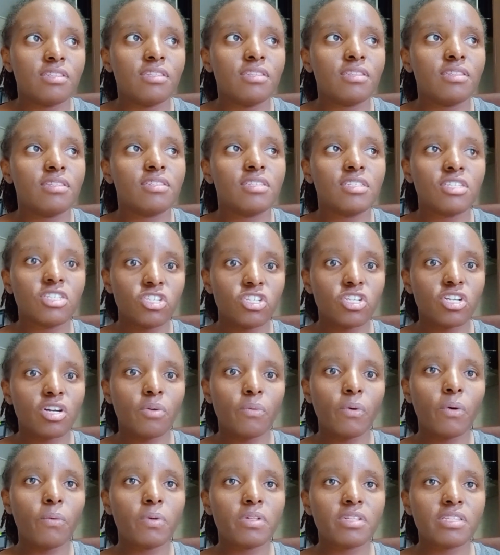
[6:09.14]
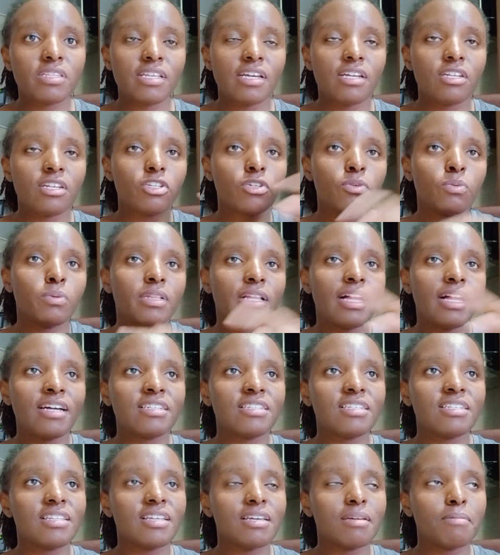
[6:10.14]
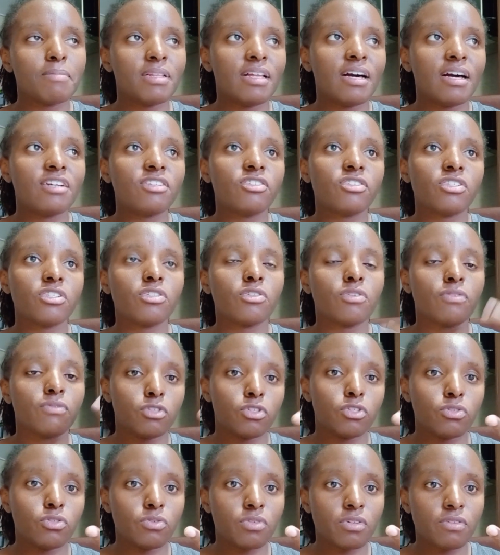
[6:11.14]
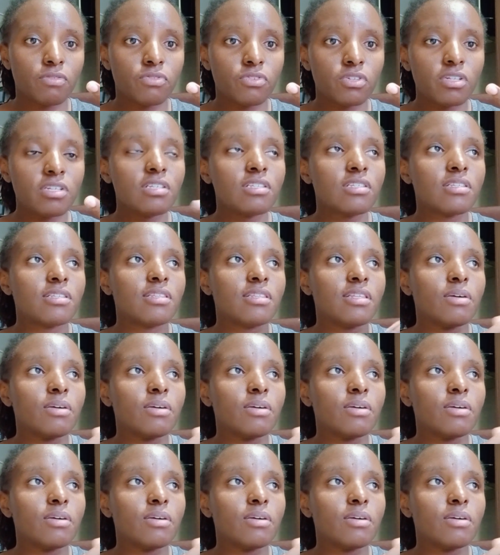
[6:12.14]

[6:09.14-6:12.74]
Teach Away will send, you will enter the email address of your 2 referees.